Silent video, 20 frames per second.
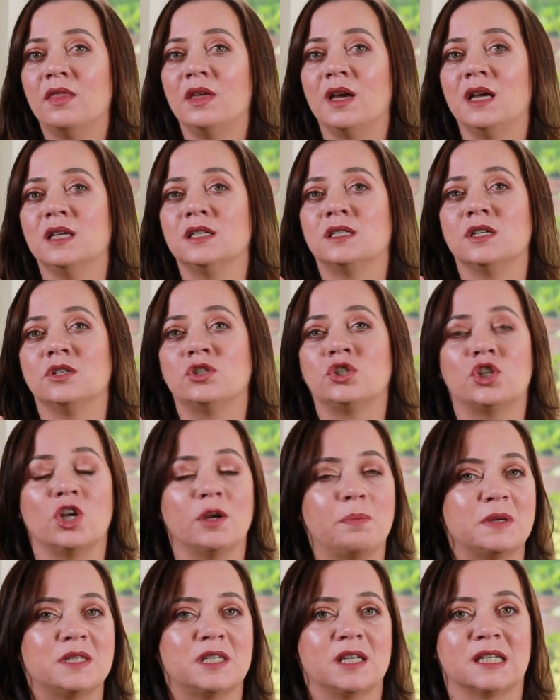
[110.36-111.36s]
these
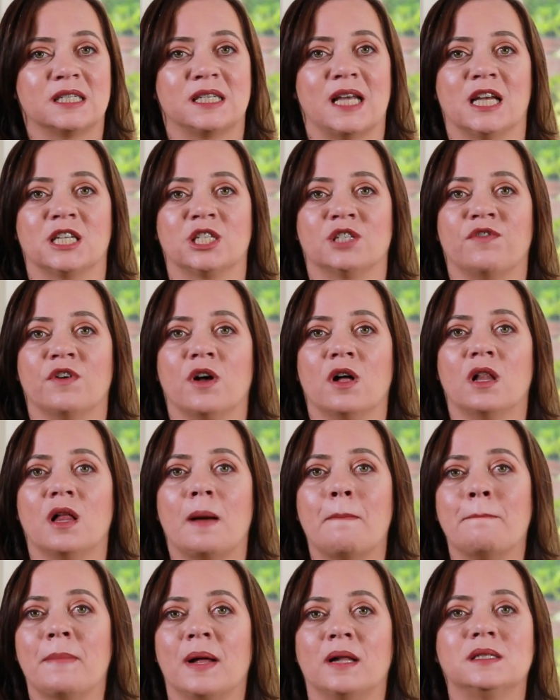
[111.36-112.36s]
super
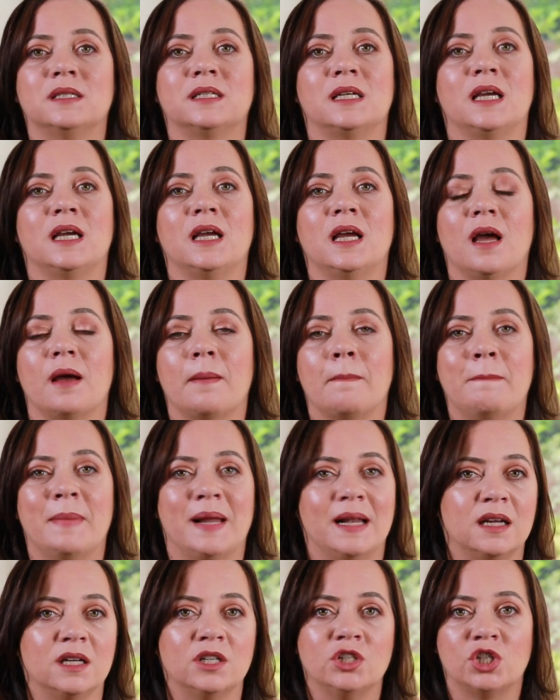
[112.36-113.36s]
successful
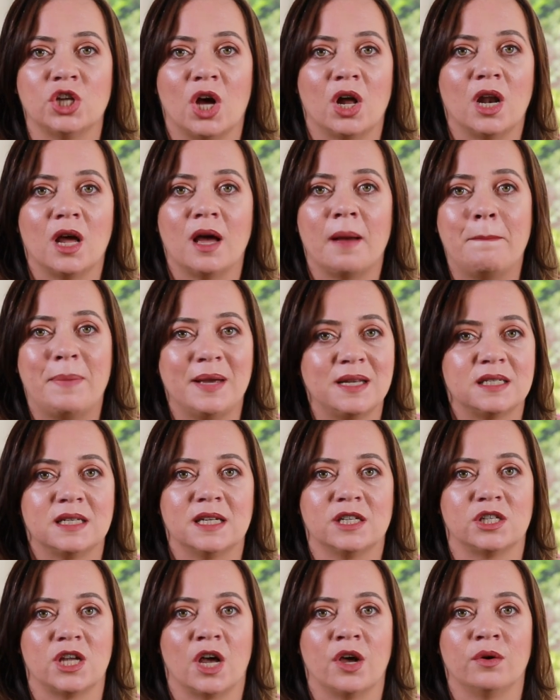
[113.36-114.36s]
multi-million-dollar
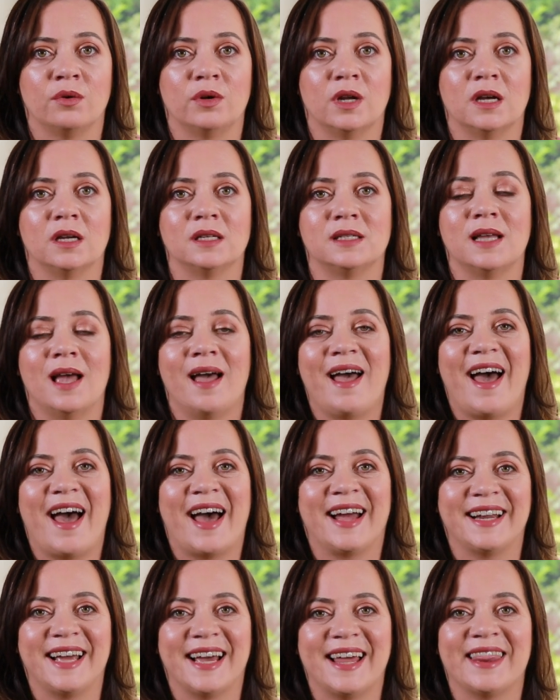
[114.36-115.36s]
business owners,
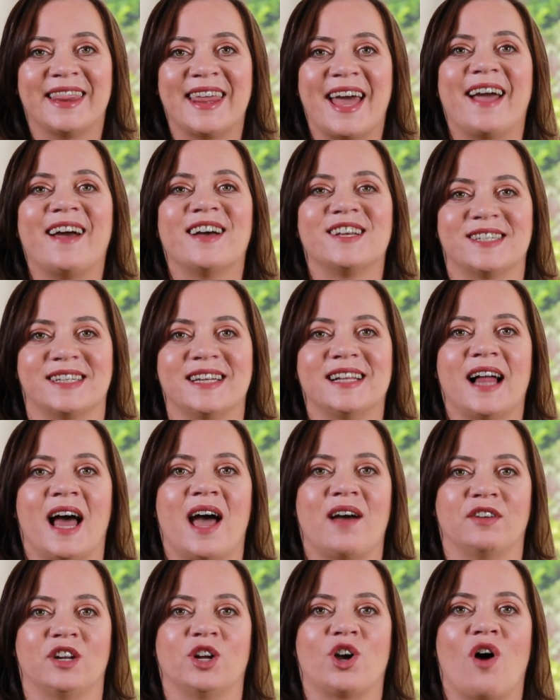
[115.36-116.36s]
and yet they are still
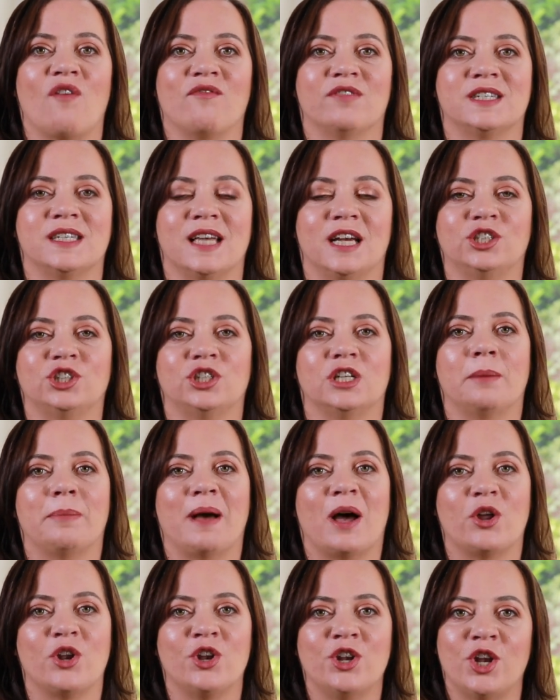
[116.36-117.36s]
having a conversation
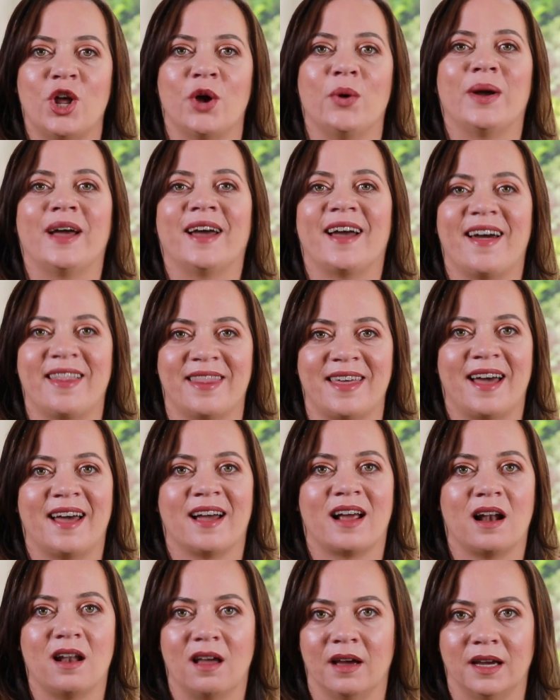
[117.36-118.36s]
about knowing
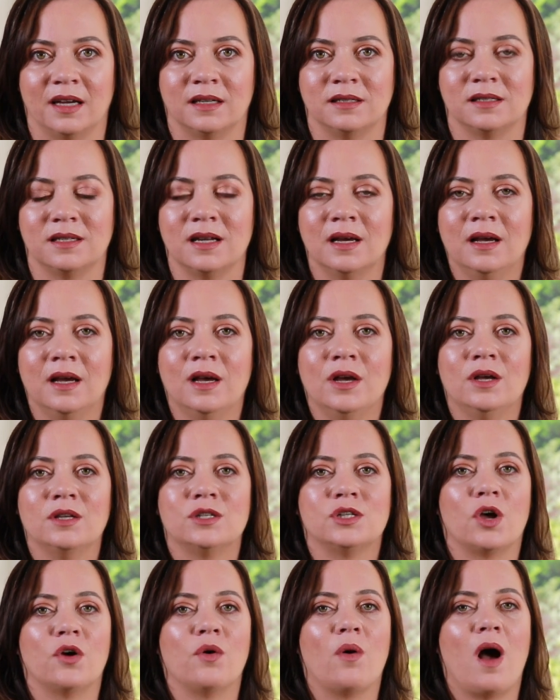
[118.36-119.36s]
their client.
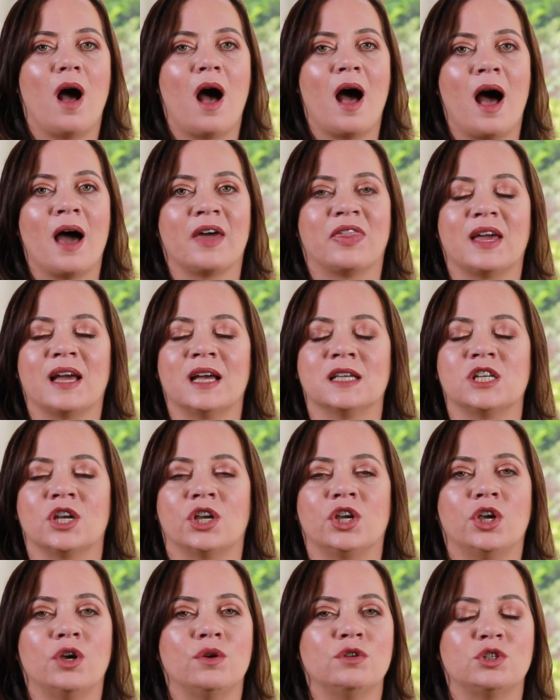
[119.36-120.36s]
So I think there's a
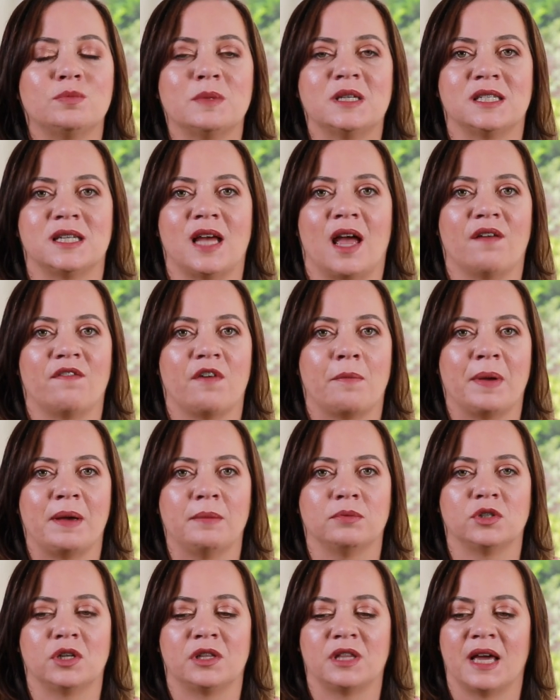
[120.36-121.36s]
huge mistake for
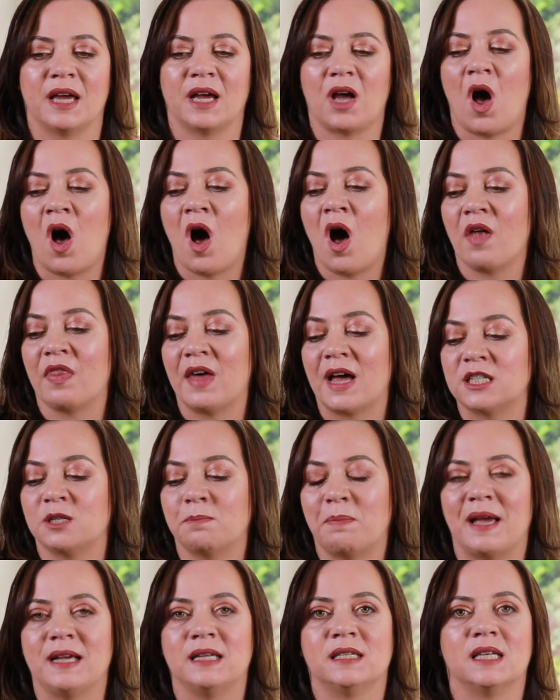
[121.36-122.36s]
people to think, oh,
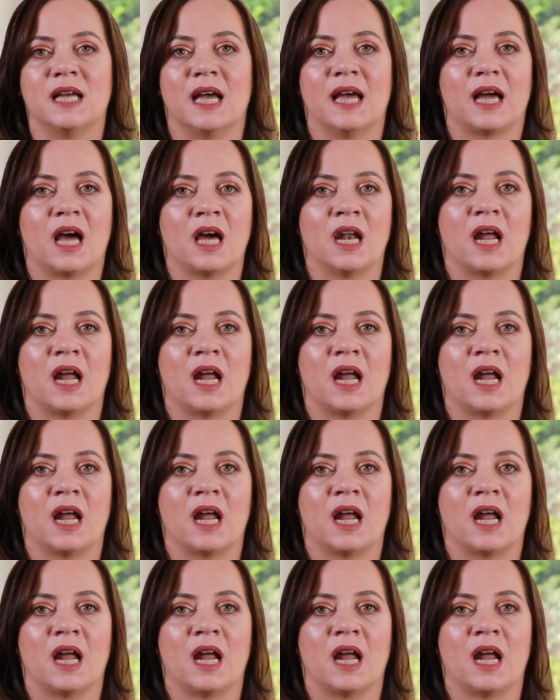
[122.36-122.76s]
that's basic